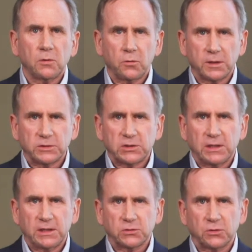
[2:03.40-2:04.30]
You can
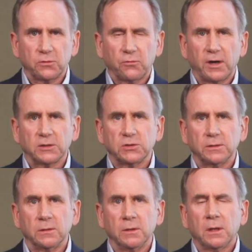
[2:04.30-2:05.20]
see a certain
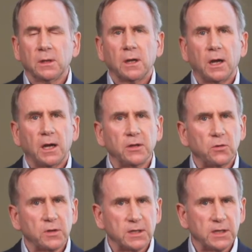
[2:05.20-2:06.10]
direction,
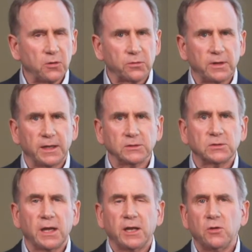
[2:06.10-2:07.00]
you can hear
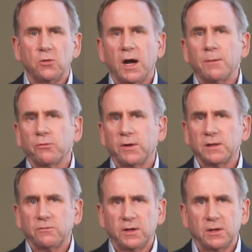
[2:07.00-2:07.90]
things, and you
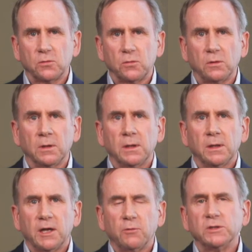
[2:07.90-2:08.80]
operate the vehicle
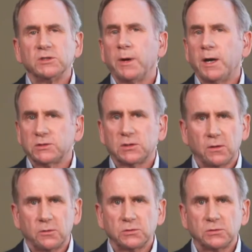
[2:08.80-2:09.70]
in response to
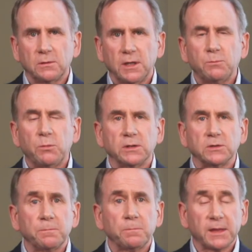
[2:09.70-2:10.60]
those
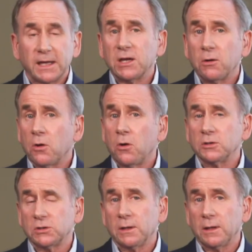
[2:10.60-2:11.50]
inputs. That's how
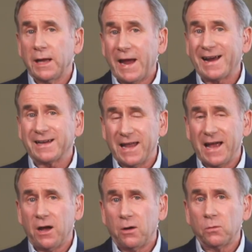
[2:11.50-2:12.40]
cars act
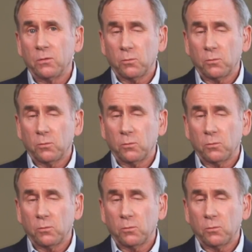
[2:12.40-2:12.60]
now